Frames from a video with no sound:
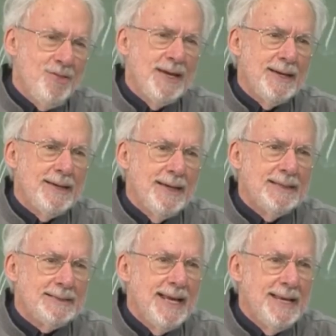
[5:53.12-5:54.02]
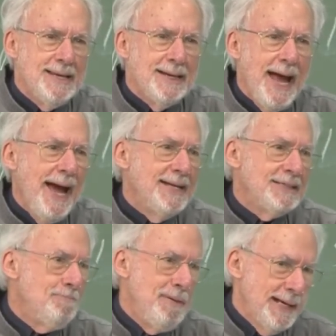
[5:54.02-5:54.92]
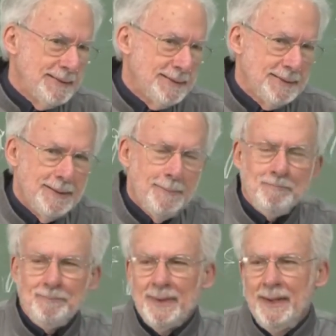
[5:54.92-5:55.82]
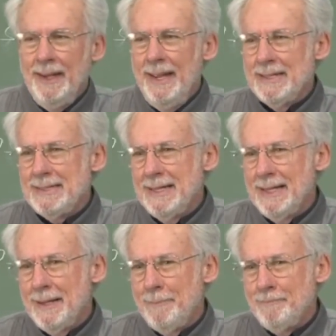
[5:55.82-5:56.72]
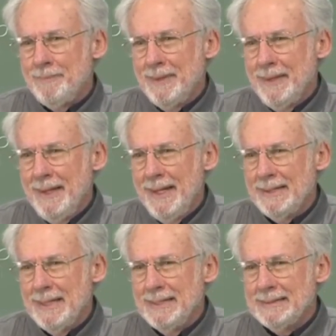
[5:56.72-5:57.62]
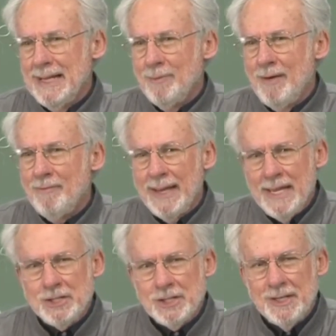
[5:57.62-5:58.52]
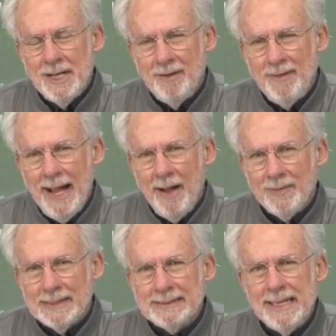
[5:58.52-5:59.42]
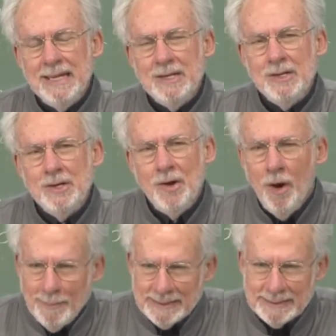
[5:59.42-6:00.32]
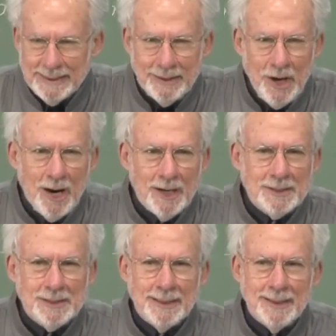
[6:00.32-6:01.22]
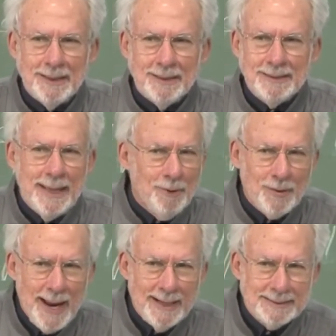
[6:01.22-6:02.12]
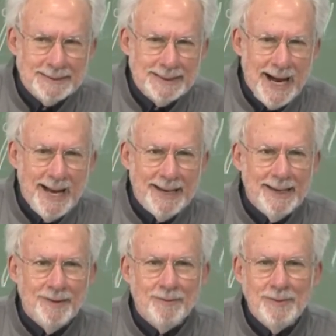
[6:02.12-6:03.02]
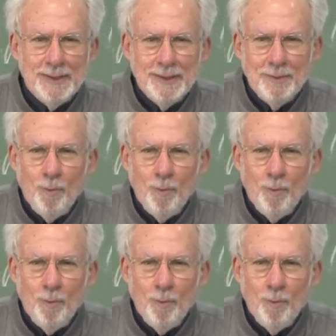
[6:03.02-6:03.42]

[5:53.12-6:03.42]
I think is India at its best. It is a revelation of how this enormously large democratic society of